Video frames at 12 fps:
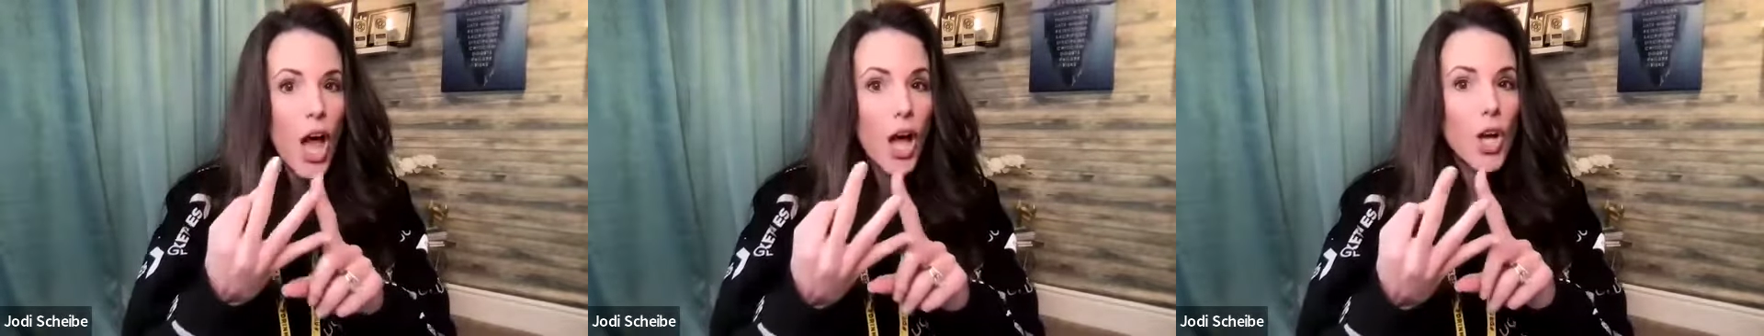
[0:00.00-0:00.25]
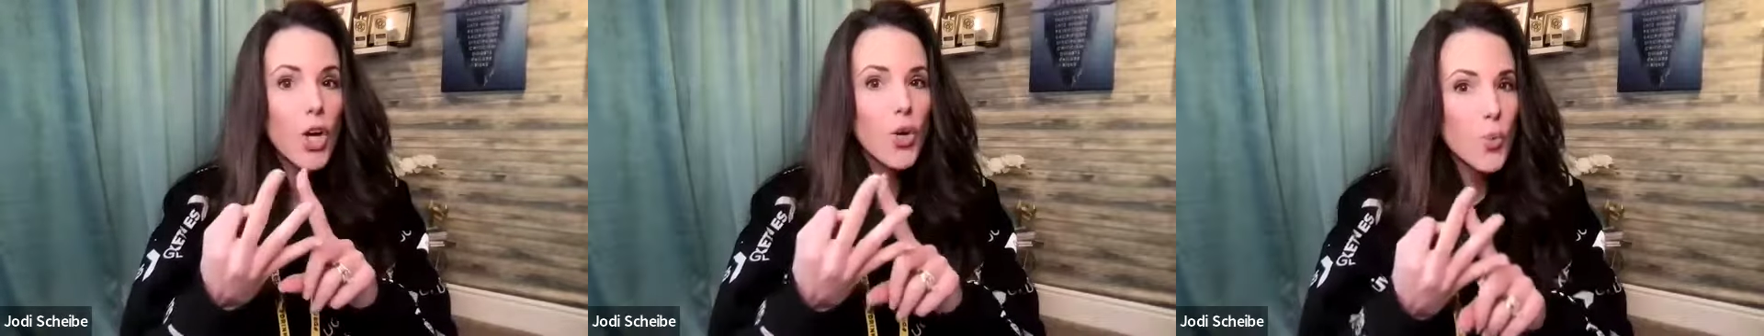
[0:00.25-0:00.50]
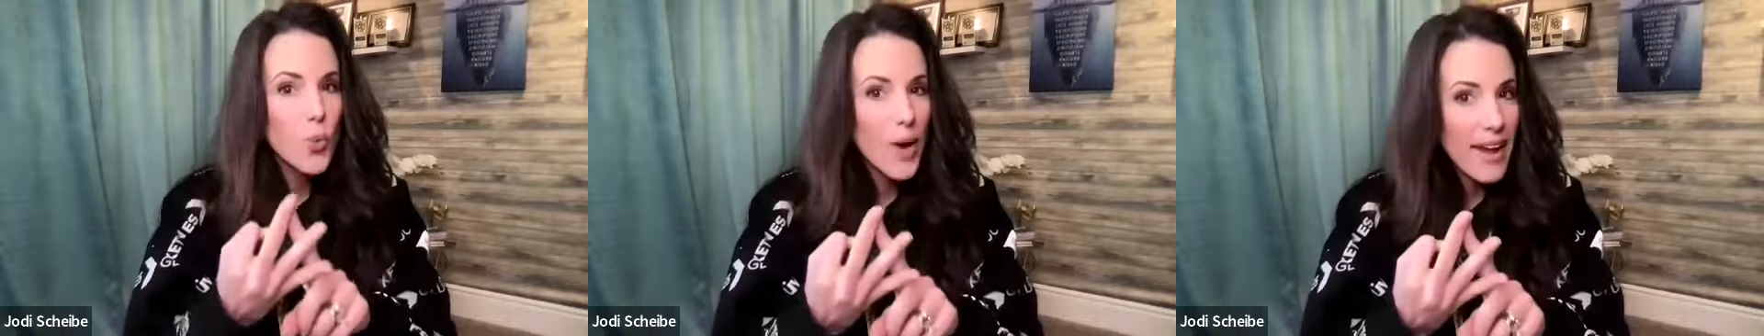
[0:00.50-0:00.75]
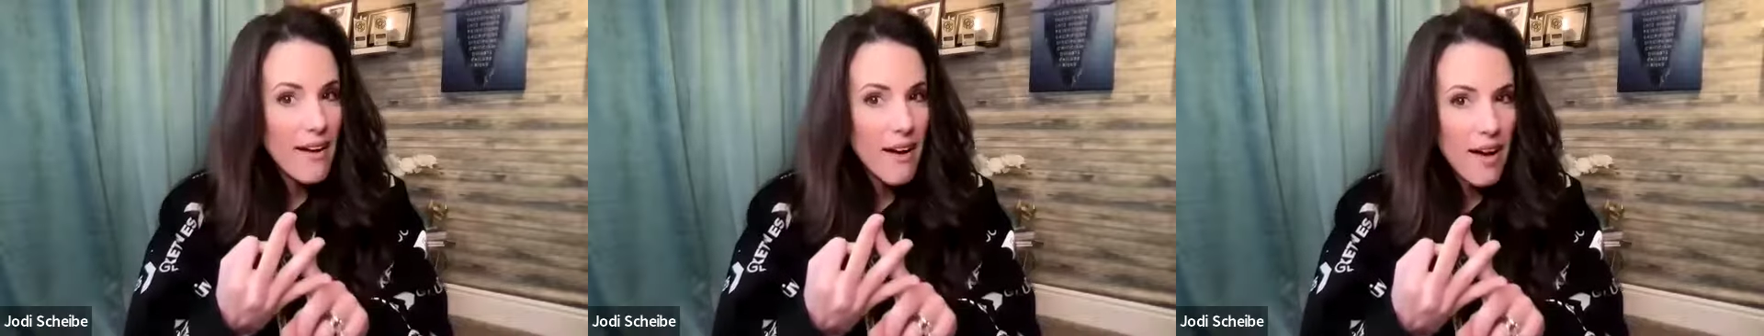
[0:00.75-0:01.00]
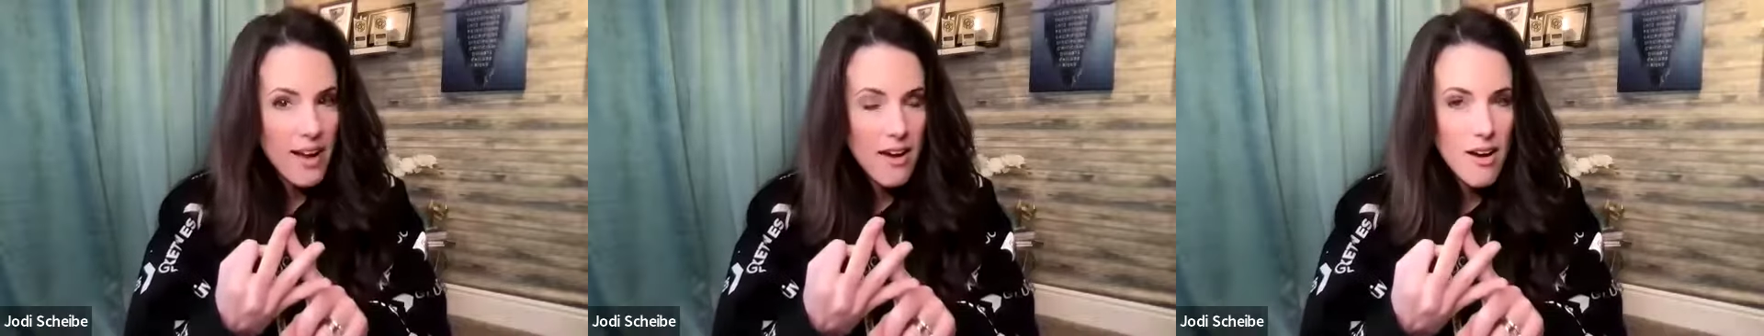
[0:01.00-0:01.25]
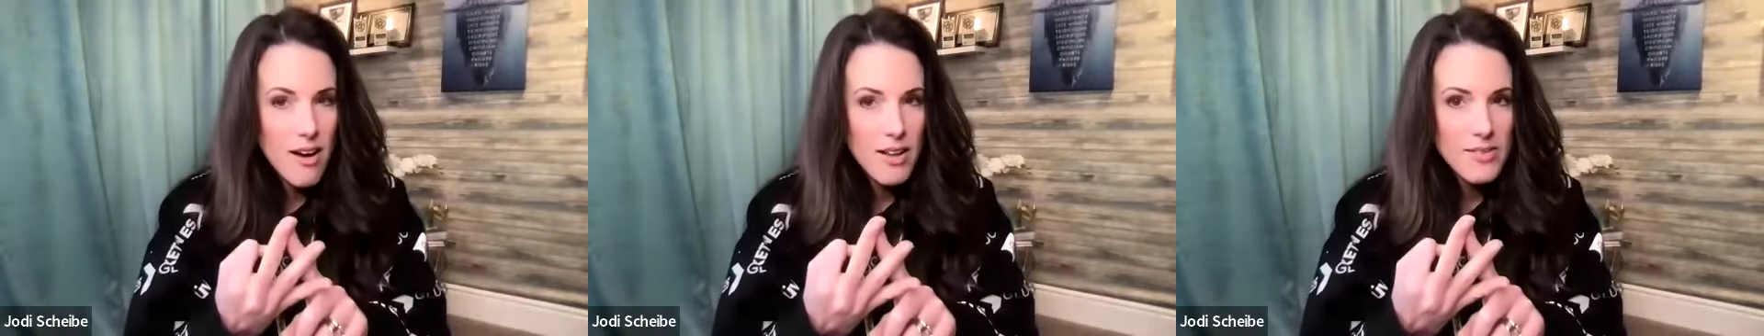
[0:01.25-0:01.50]
gray
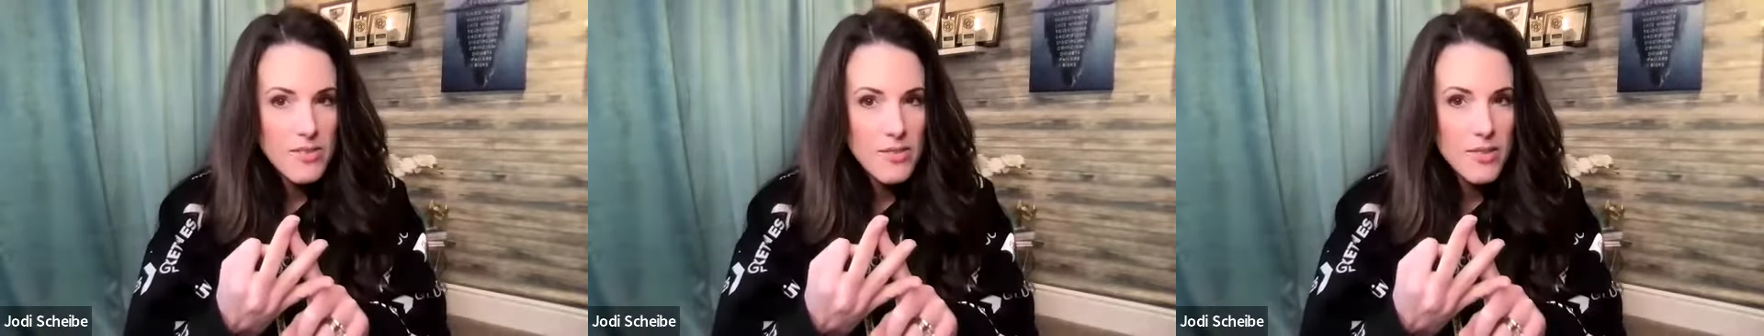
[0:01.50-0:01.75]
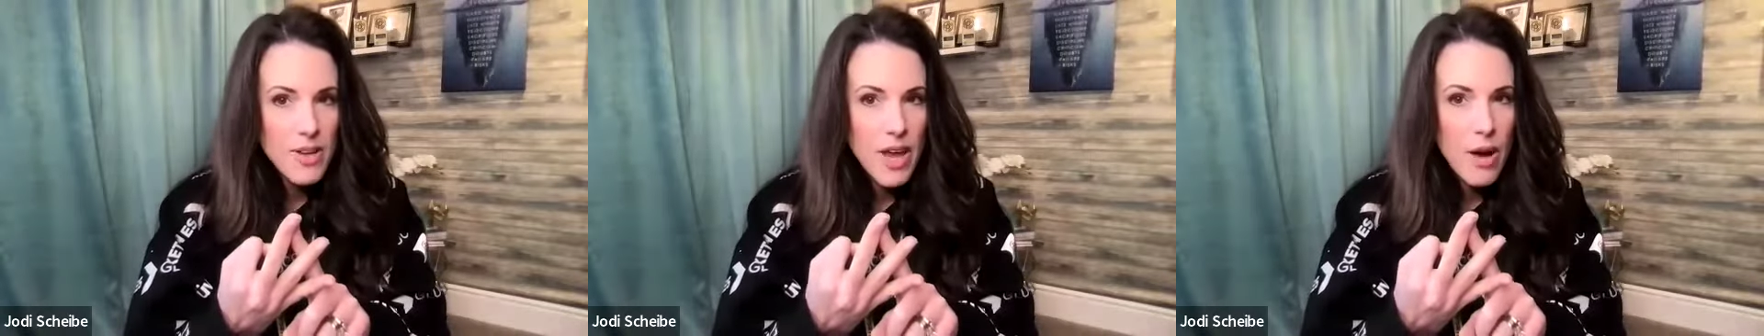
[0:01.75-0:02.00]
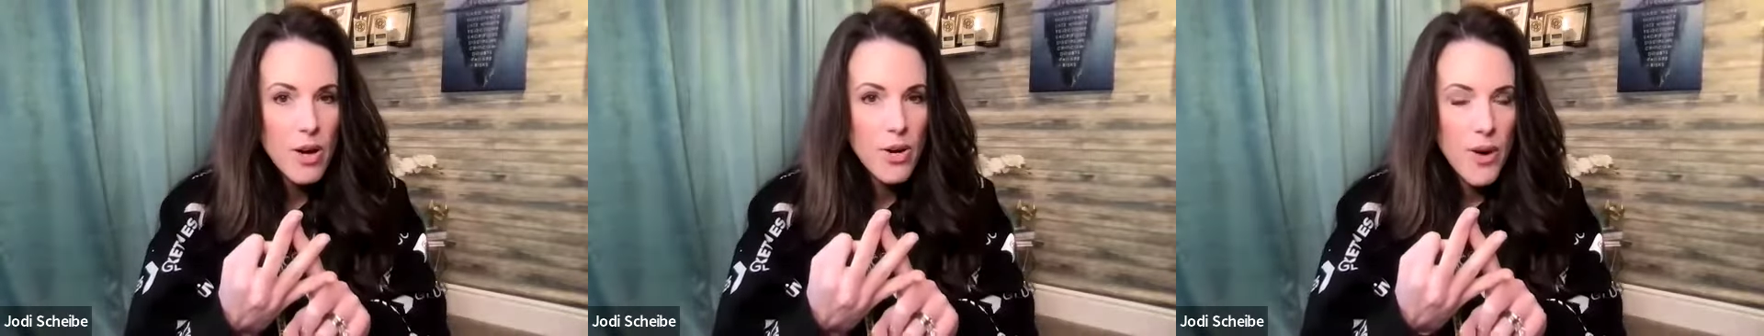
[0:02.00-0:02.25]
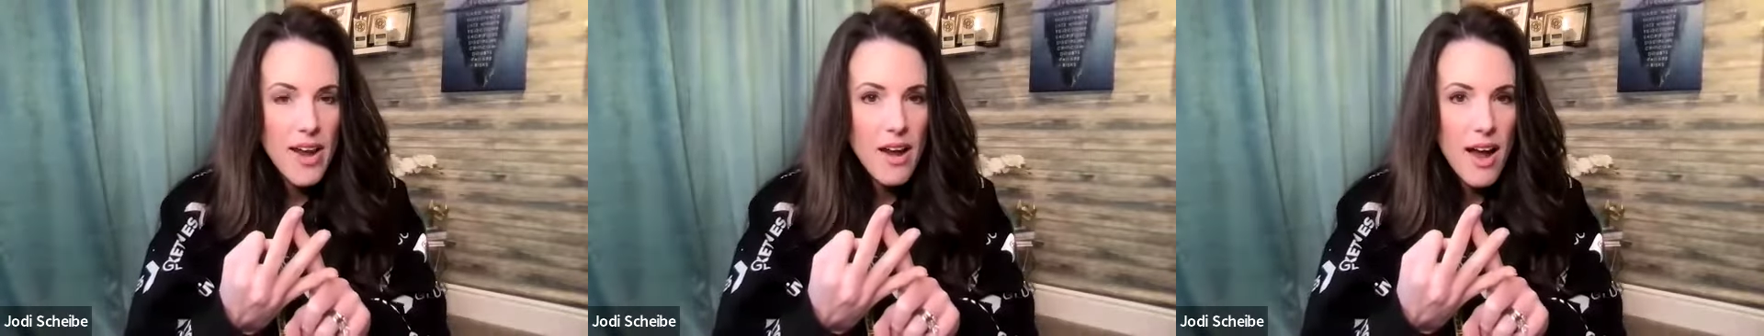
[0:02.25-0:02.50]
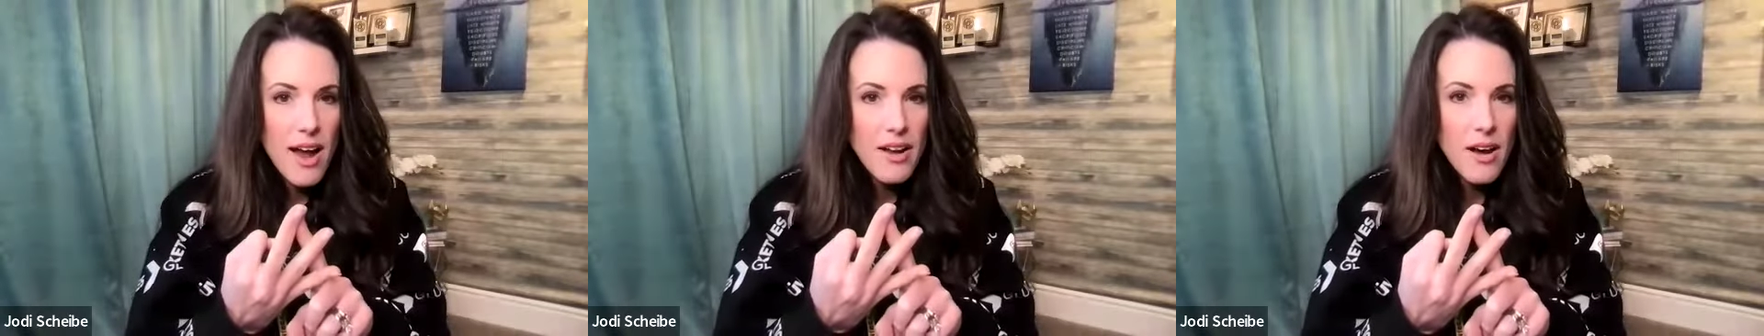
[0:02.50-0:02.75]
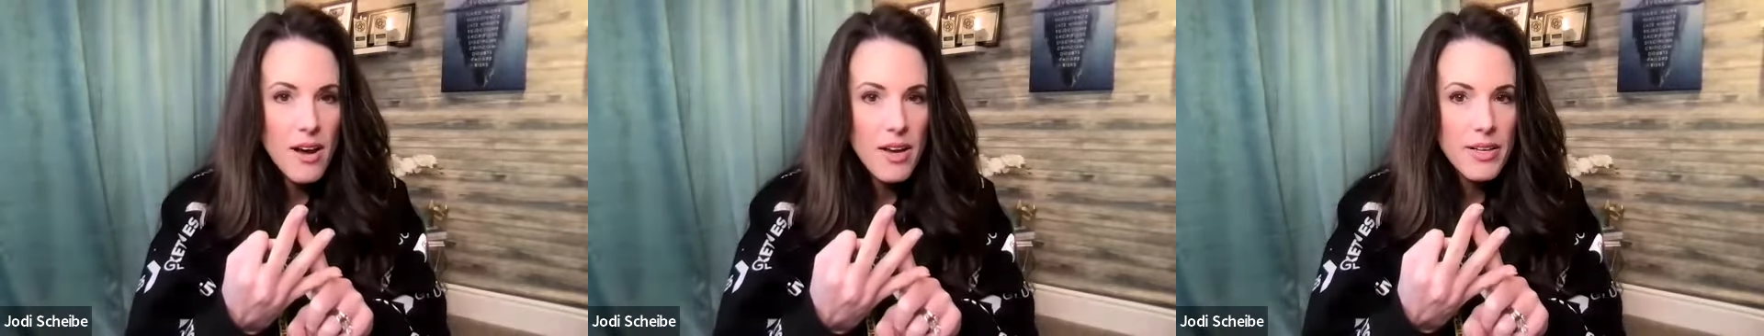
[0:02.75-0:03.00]
icons. Now, a gray
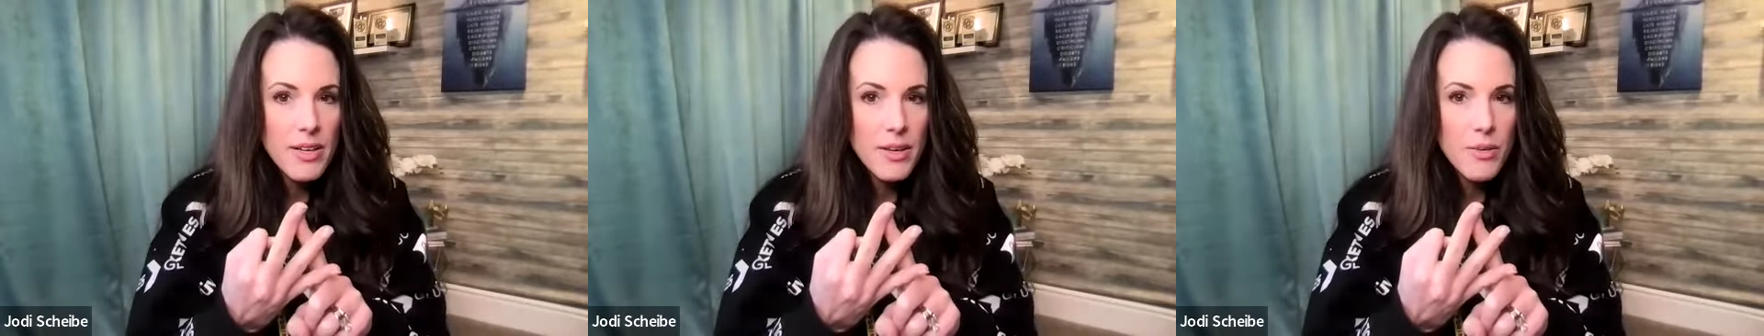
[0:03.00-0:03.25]
icon,